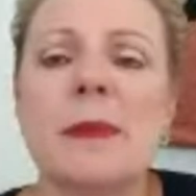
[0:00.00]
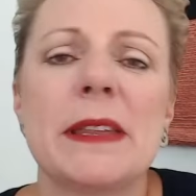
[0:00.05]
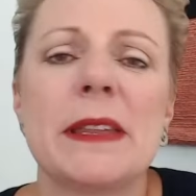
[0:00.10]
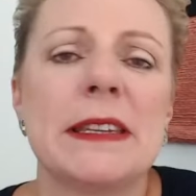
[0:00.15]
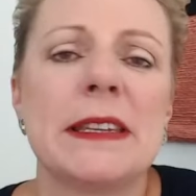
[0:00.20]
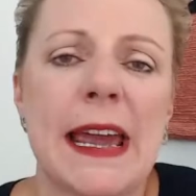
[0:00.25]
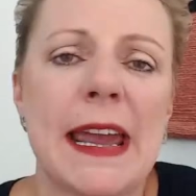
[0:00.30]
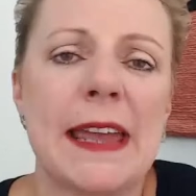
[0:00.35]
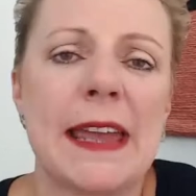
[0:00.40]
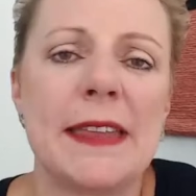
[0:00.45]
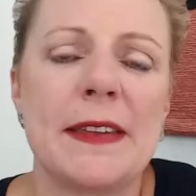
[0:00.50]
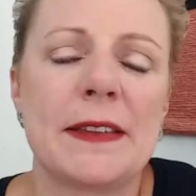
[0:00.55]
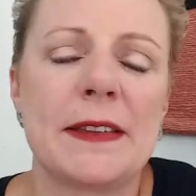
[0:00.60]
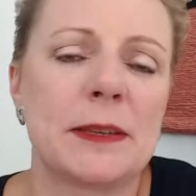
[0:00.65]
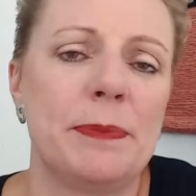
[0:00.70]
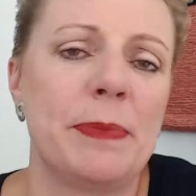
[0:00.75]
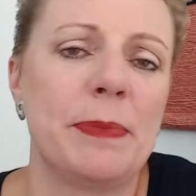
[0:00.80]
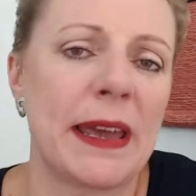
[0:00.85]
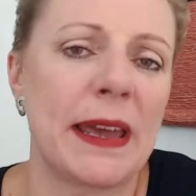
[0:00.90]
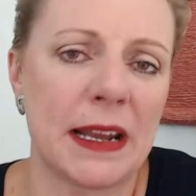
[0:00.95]
of the day that's
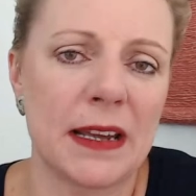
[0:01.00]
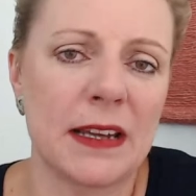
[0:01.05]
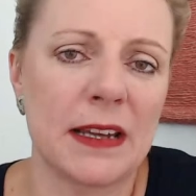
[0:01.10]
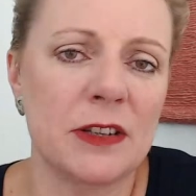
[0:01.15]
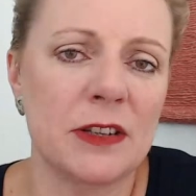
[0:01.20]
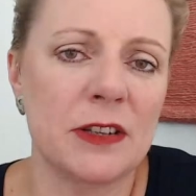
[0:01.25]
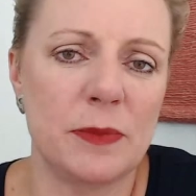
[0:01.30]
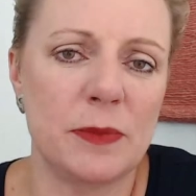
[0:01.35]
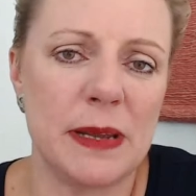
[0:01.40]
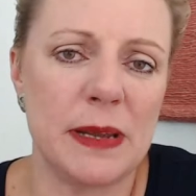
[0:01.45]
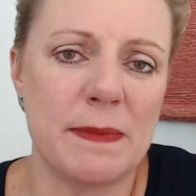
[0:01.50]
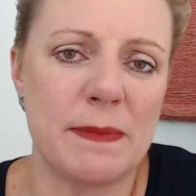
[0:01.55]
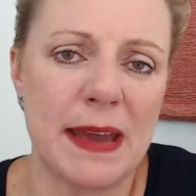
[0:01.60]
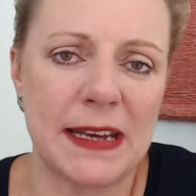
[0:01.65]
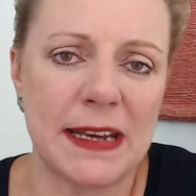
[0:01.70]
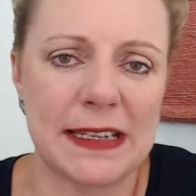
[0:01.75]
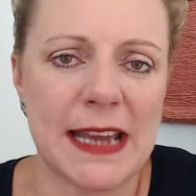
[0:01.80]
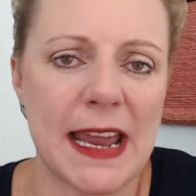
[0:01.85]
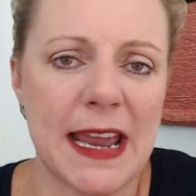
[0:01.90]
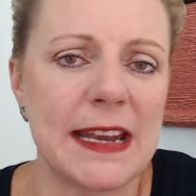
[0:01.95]
better to be
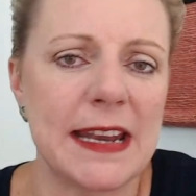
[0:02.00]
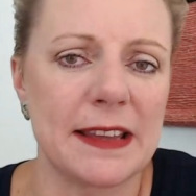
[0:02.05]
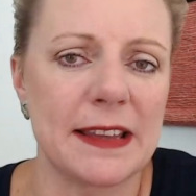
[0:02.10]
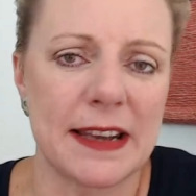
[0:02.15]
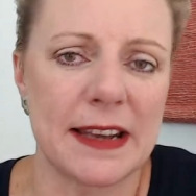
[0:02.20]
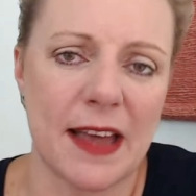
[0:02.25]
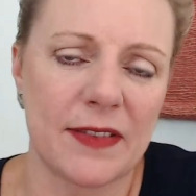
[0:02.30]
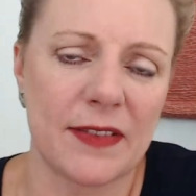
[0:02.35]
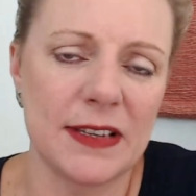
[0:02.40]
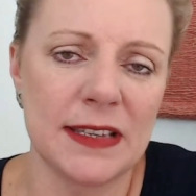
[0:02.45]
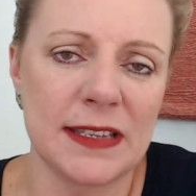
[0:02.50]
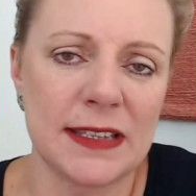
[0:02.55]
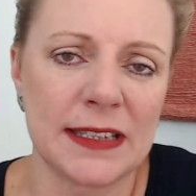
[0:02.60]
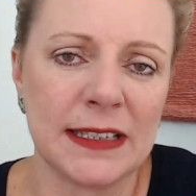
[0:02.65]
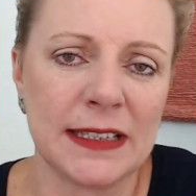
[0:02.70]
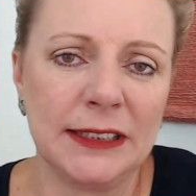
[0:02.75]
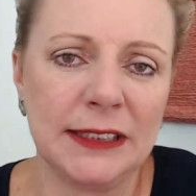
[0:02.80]
meditating than others?